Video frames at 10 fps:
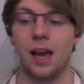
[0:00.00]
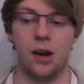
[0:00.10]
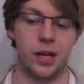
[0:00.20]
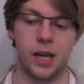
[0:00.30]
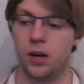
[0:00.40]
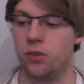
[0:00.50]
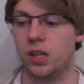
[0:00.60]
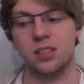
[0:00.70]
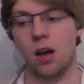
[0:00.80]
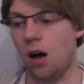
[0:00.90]

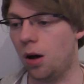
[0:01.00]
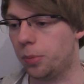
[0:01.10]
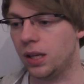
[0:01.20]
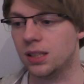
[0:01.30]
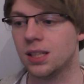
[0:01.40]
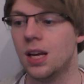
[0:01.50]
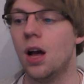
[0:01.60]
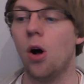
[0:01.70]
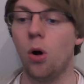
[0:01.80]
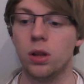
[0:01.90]
Karakiris, Harpies,
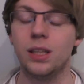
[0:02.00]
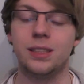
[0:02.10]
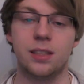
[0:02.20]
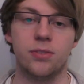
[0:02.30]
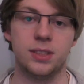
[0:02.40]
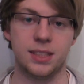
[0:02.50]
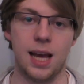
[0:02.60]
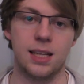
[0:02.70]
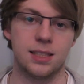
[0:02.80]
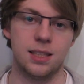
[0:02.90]
all these different decks